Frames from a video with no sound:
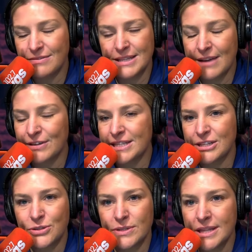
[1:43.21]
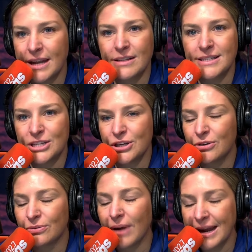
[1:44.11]
ever since she was little, such a
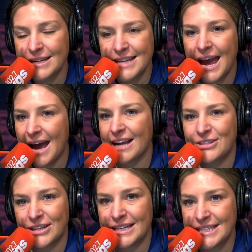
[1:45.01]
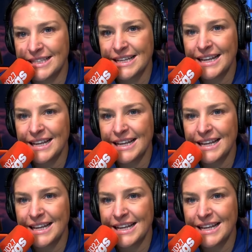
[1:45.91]
great actress.